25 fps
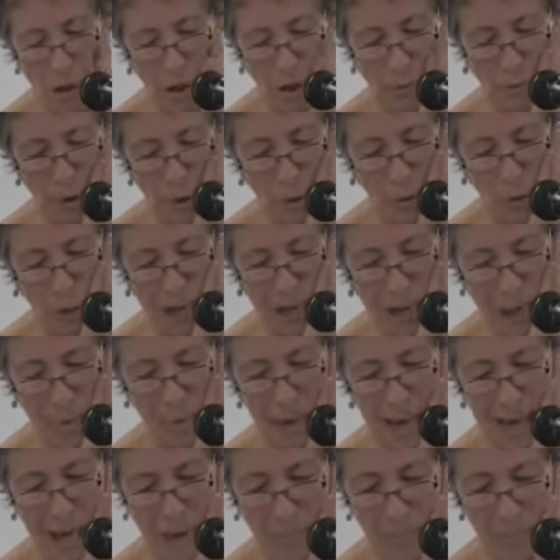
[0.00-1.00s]
I'm talking
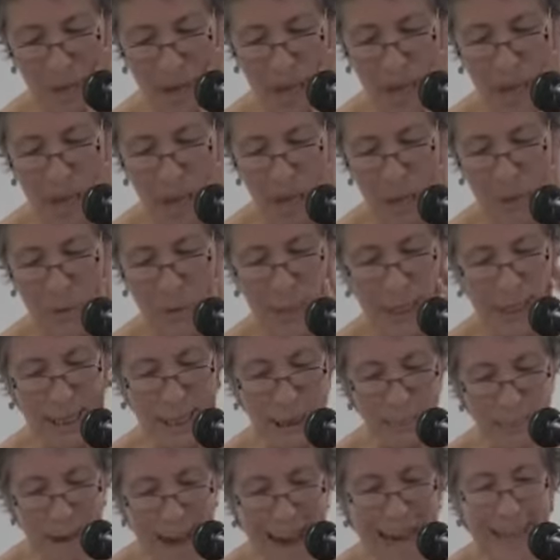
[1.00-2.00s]
about. The
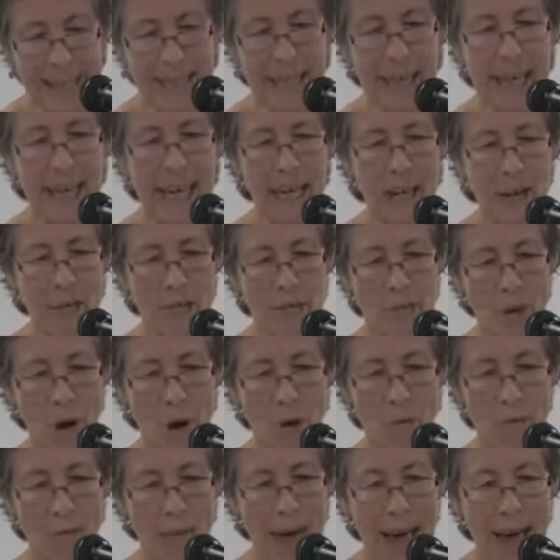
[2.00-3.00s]
dismantling
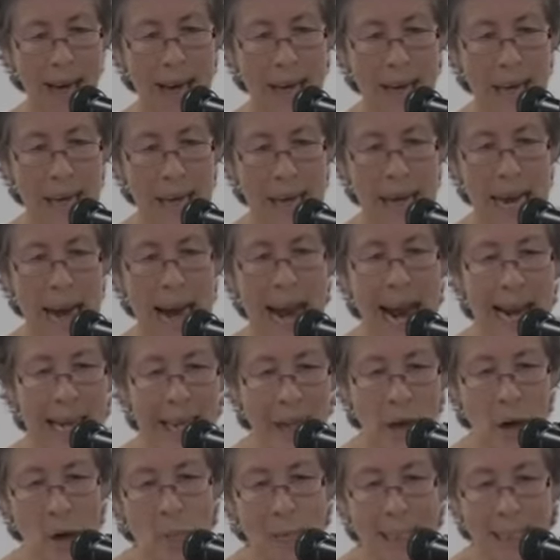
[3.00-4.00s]
of that
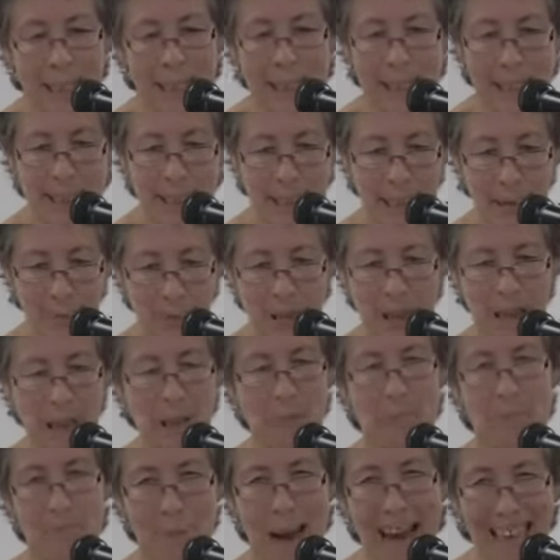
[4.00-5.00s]
economic system, which
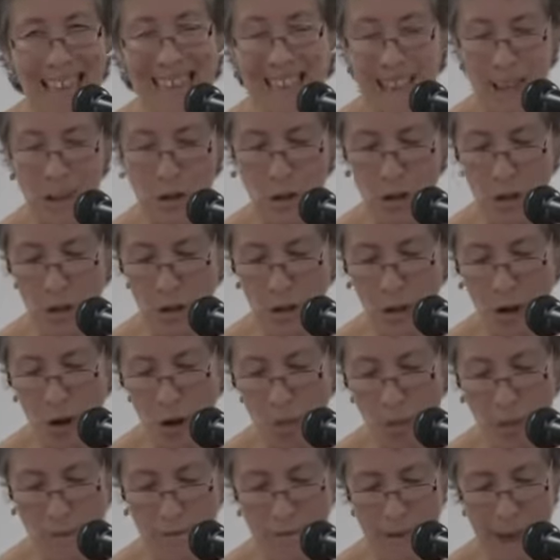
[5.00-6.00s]
is based
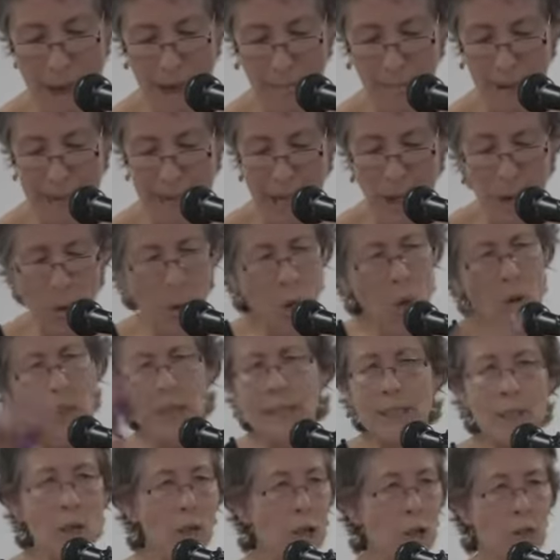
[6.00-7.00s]
on the family and all the
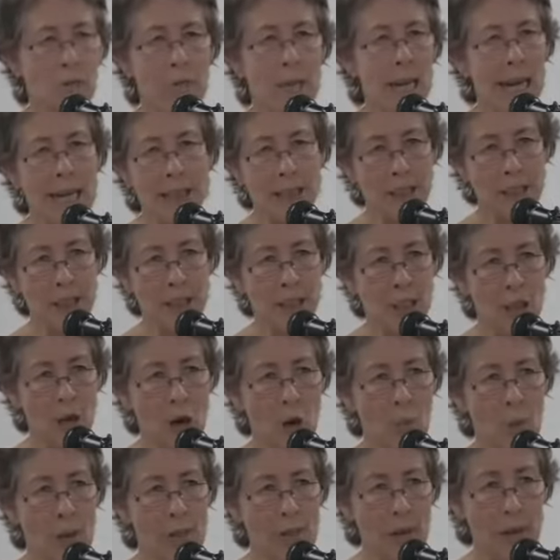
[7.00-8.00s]
social relations that
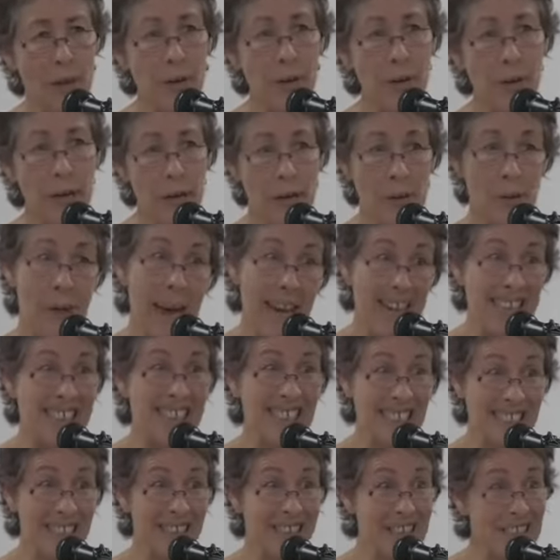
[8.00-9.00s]
go with it, that
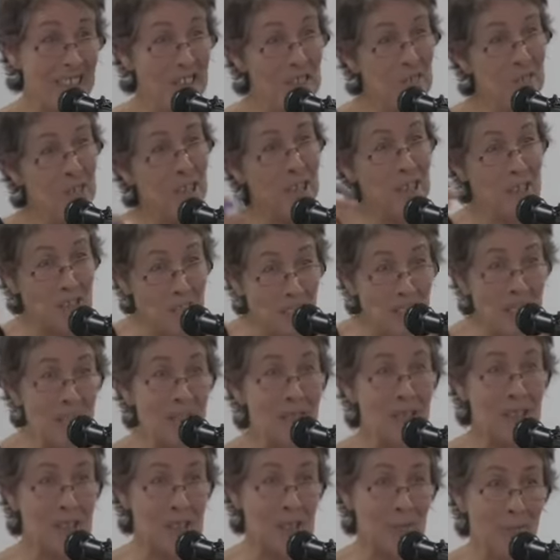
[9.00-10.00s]
is
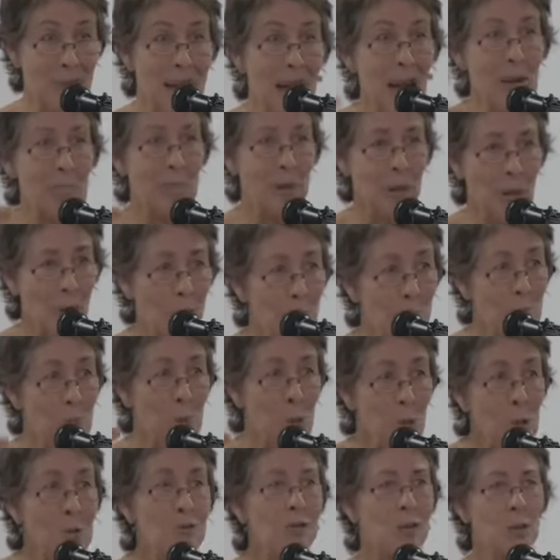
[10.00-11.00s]
the development or the
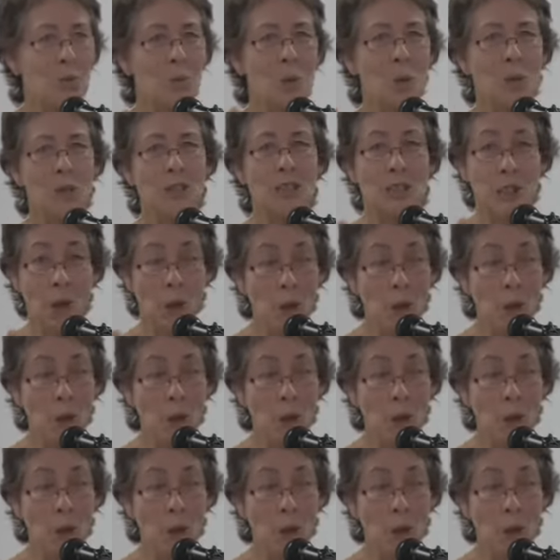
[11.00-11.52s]
move towards